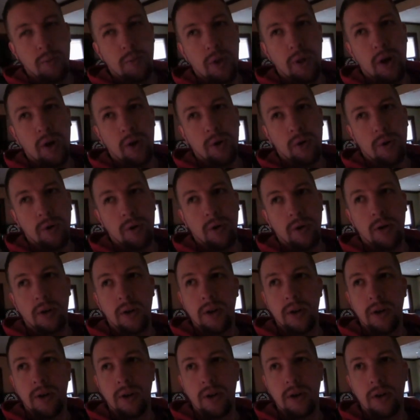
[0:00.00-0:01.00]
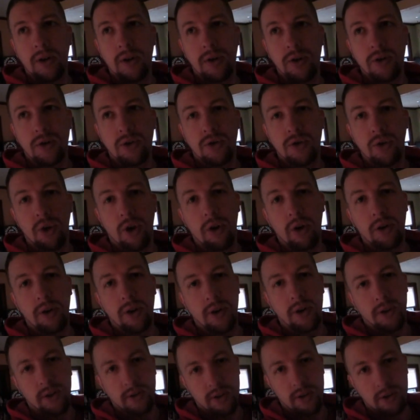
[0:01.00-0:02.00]
better start
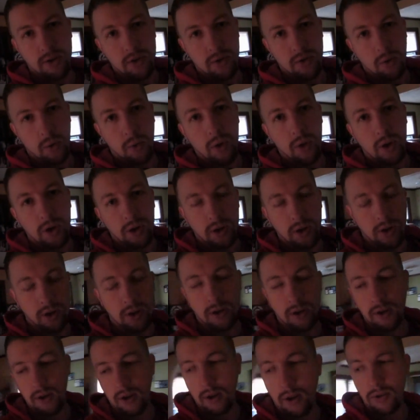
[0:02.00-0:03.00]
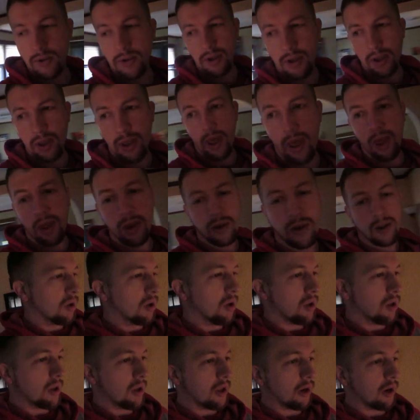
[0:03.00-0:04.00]
to the story. I'll say that.
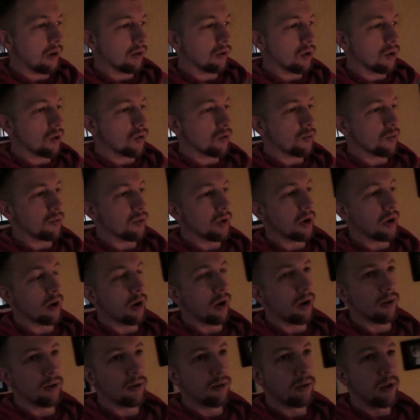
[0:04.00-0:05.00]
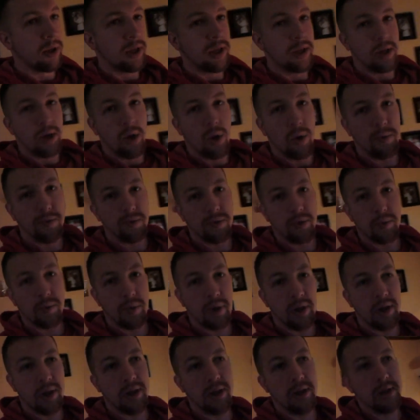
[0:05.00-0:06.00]
And then I'll go from there. Hopefully
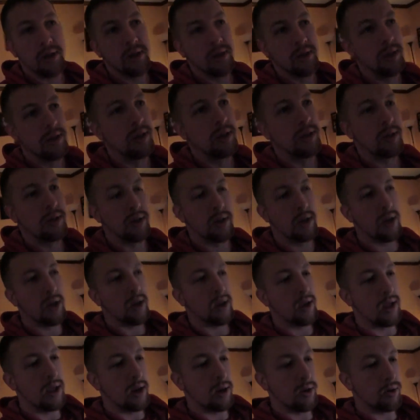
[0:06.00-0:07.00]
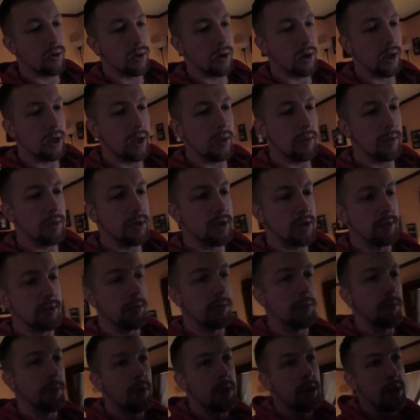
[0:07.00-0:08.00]
my editor can get me
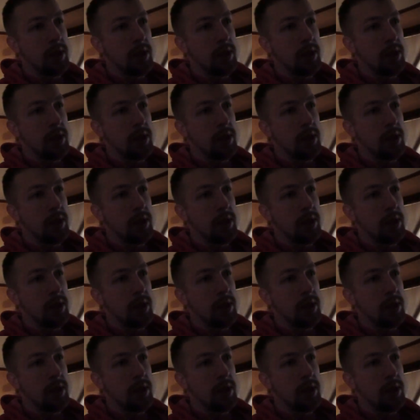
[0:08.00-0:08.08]
some